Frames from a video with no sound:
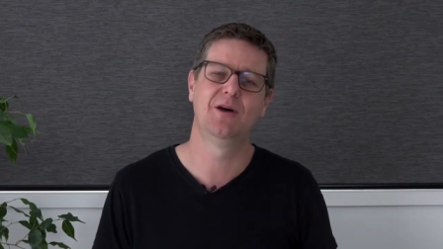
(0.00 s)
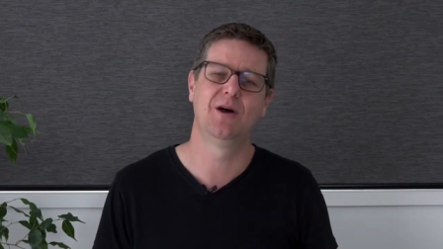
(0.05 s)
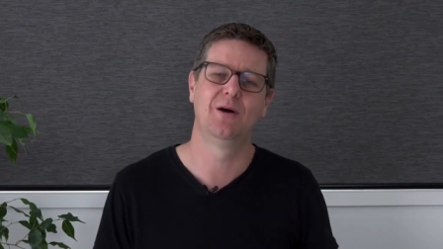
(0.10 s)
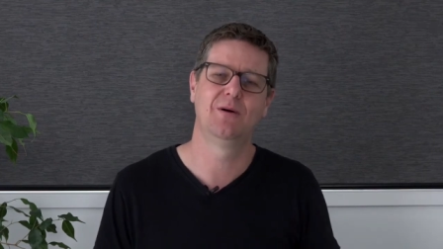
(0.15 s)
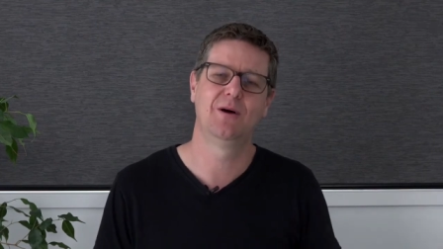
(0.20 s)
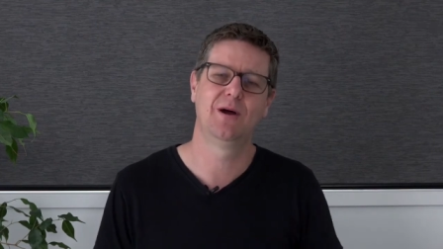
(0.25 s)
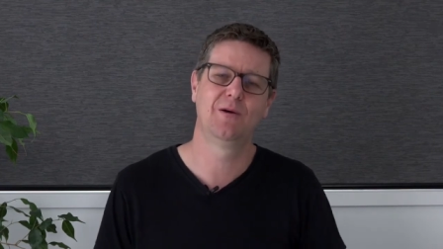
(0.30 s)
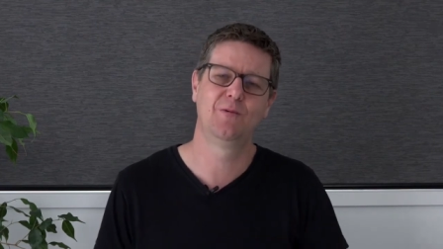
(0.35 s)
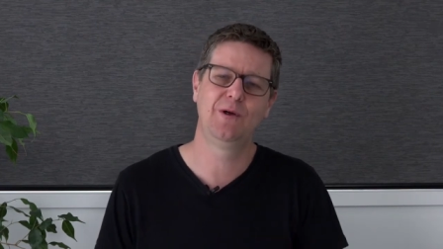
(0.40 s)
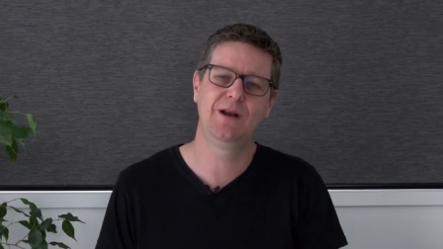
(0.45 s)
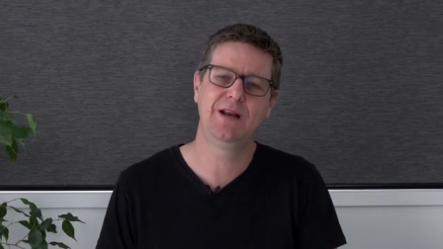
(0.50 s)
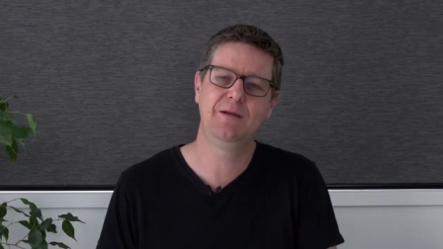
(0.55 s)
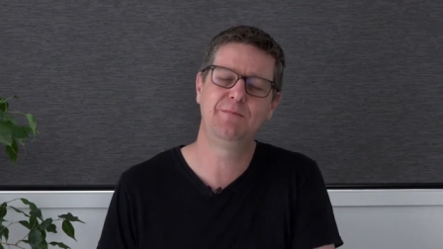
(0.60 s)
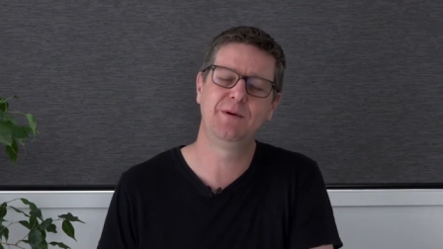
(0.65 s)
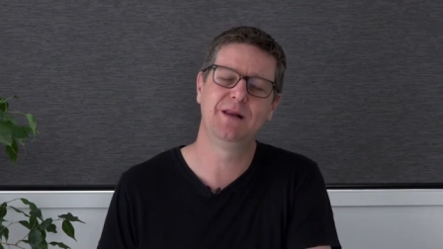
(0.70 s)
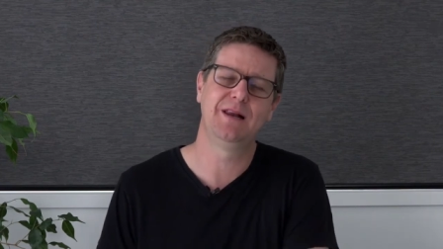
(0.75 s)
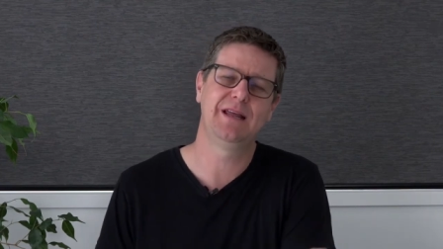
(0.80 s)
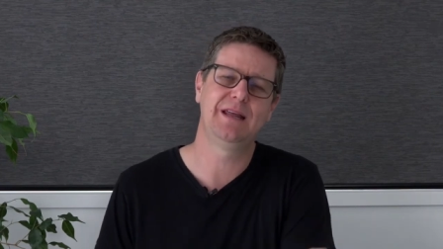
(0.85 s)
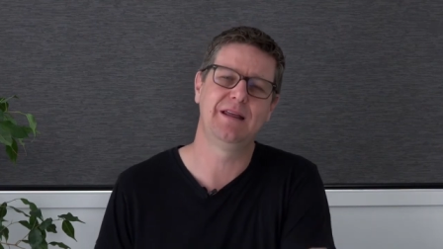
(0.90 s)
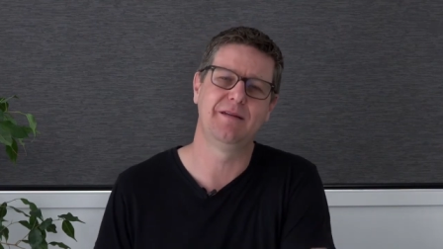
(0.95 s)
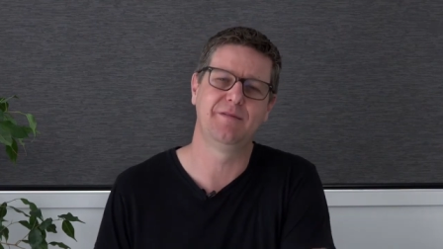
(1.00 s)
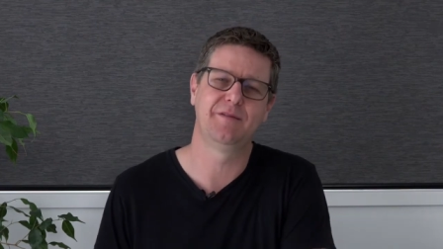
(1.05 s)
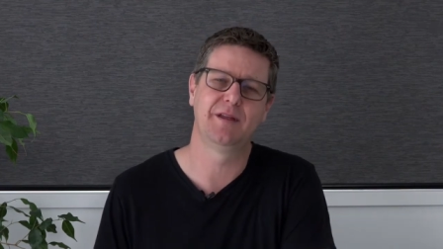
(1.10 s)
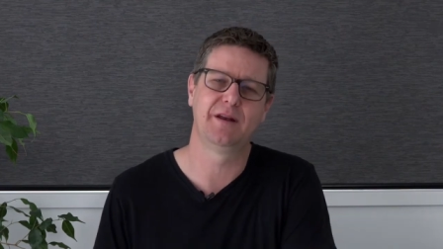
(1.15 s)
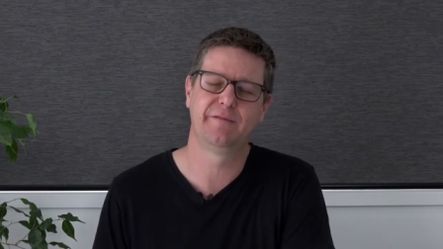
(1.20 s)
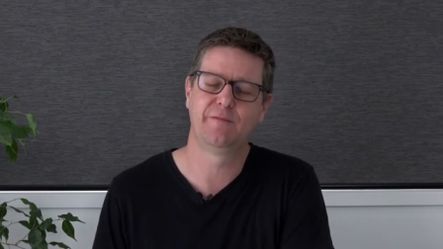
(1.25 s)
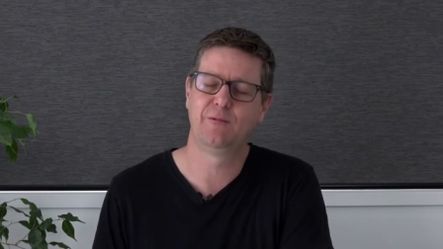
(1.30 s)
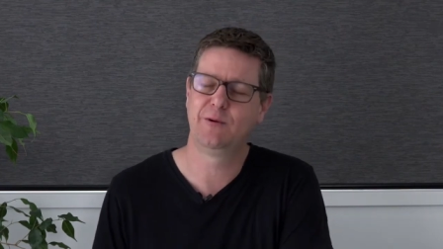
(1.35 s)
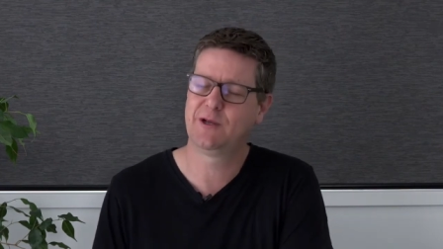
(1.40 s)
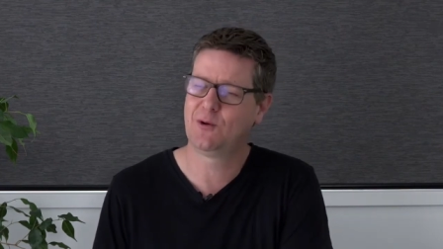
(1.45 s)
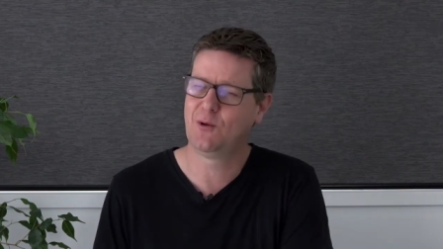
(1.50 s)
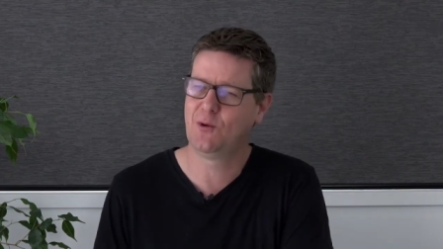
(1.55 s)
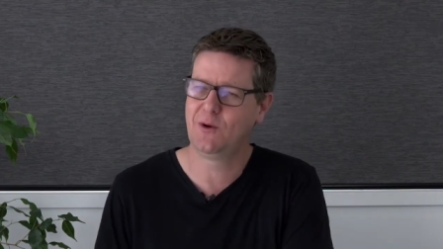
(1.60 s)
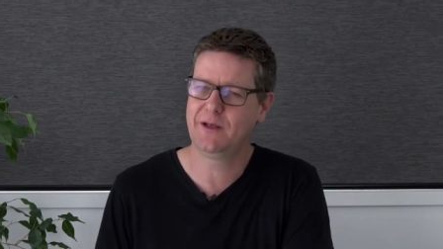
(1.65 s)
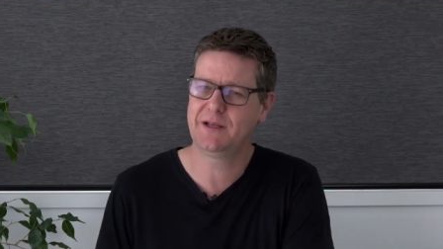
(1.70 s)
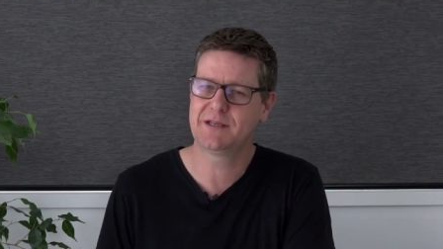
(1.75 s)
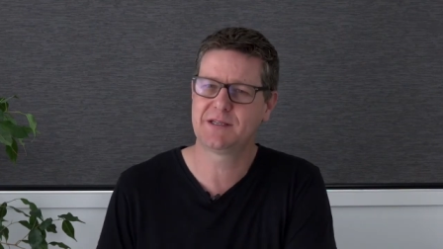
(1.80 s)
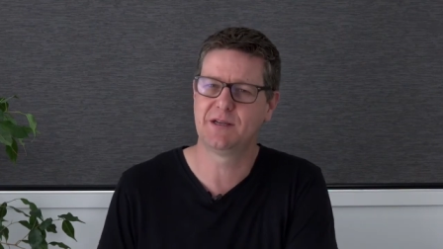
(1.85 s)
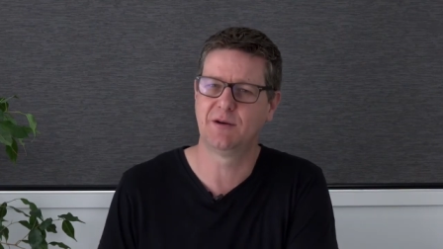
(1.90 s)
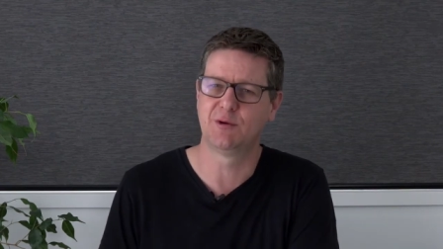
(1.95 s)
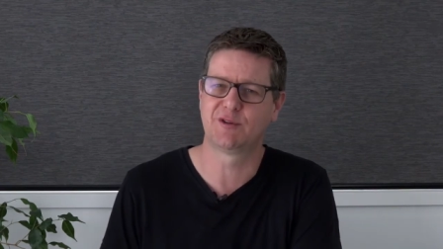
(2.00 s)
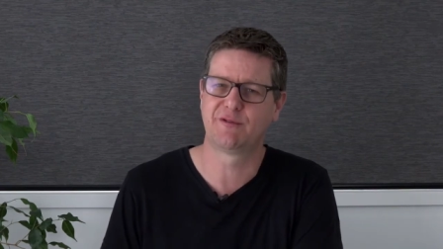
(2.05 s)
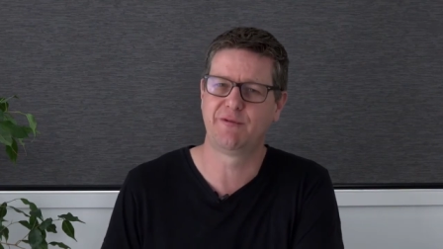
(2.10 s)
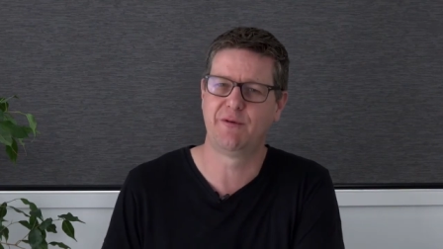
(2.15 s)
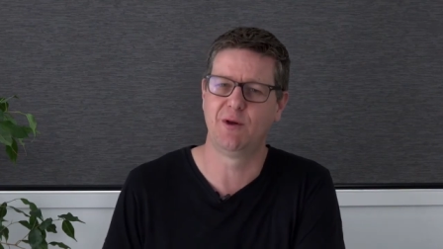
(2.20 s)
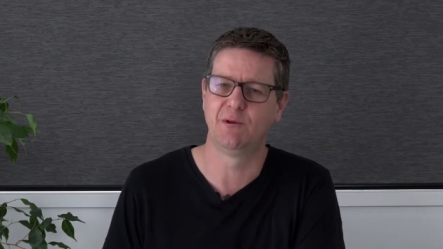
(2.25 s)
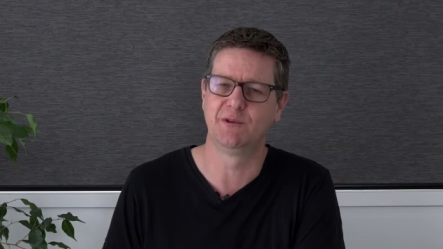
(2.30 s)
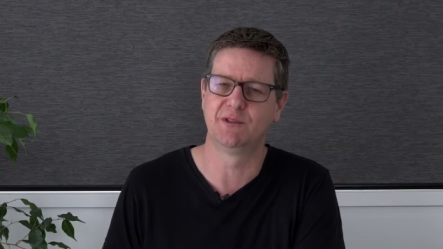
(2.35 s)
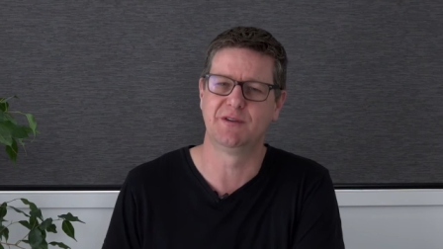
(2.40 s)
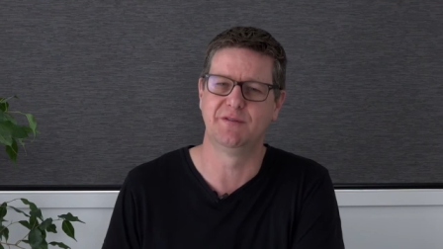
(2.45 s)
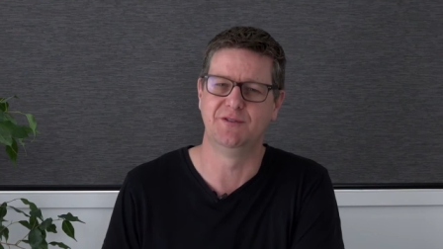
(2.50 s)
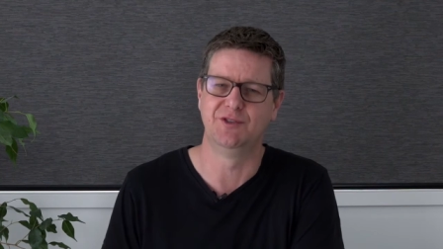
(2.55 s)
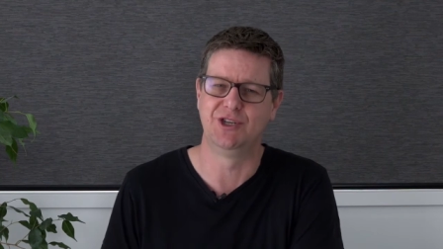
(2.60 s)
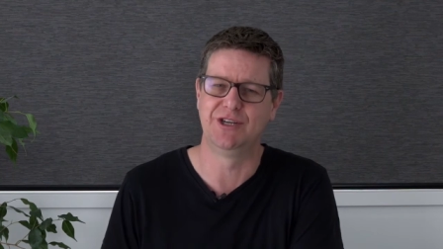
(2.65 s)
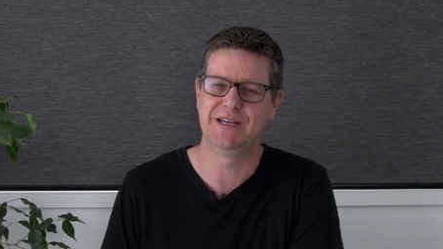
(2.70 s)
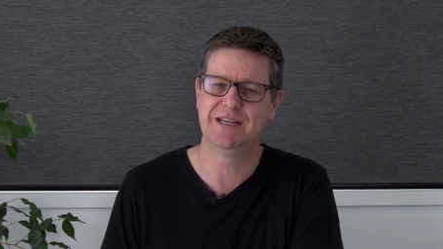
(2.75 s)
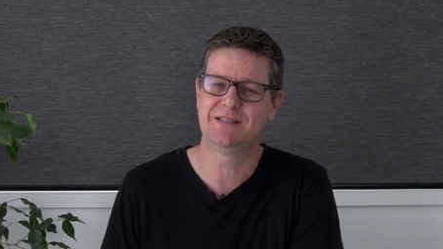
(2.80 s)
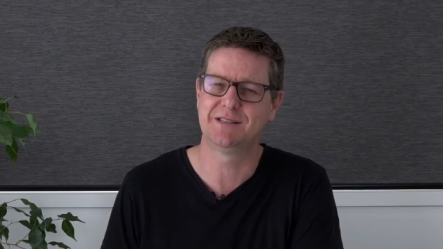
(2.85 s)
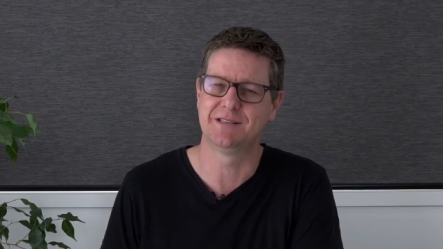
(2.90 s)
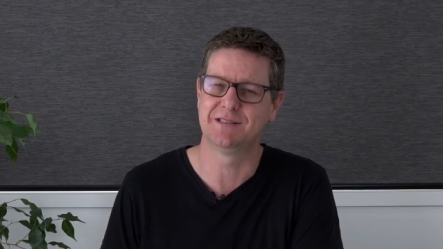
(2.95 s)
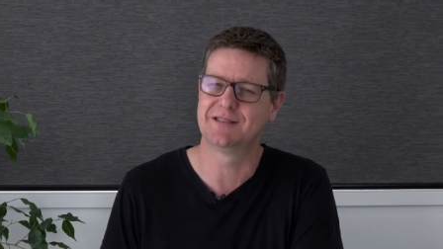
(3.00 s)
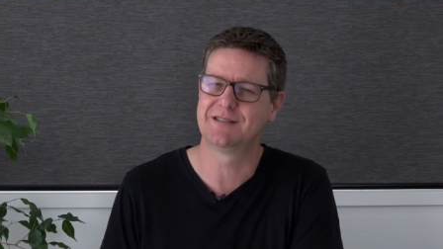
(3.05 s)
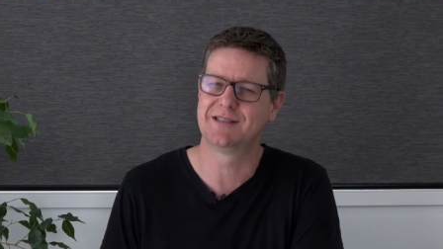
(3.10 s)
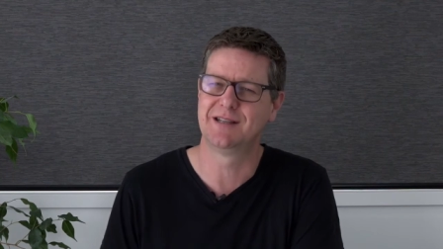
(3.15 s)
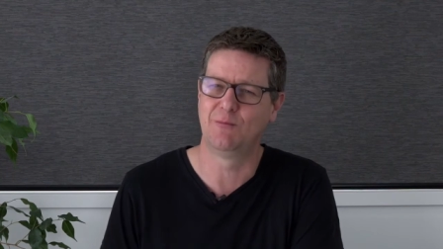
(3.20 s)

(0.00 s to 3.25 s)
though, I really believe that if we call ourselves followers of Jesus,